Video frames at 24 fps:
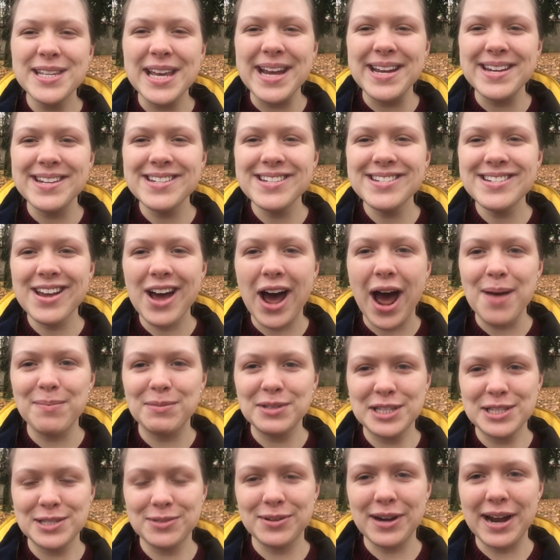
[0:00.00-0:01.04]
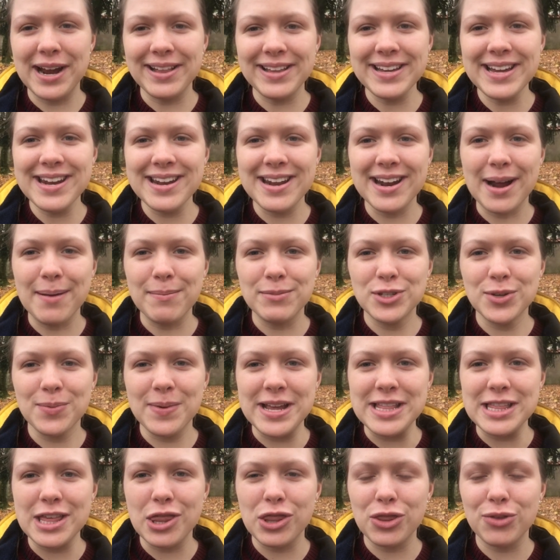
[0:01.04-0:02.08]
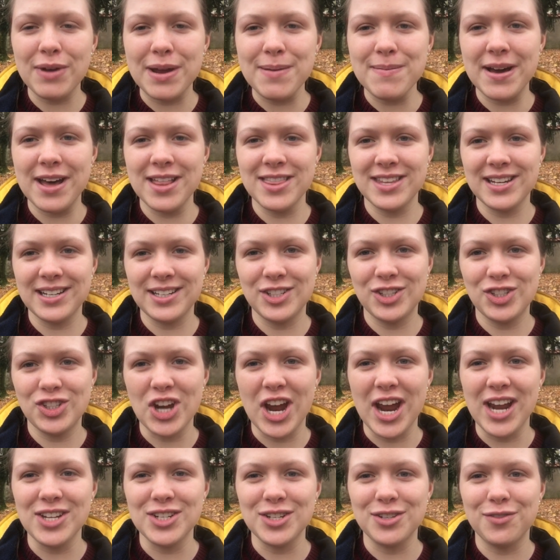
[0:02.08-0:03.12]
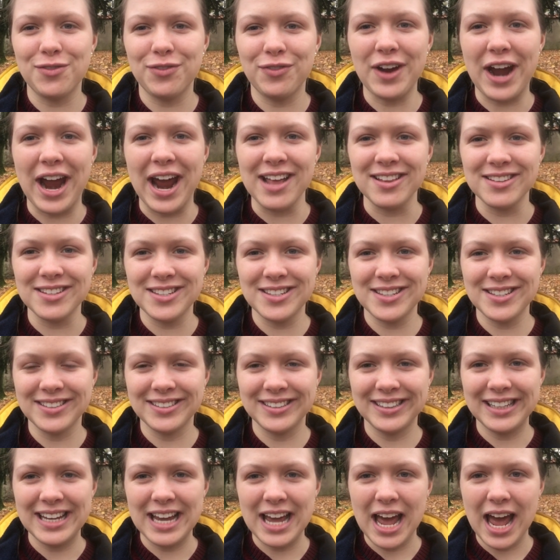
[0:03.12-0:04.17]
Eden. I'm Australian and I'm doing the 3 month exchange in France.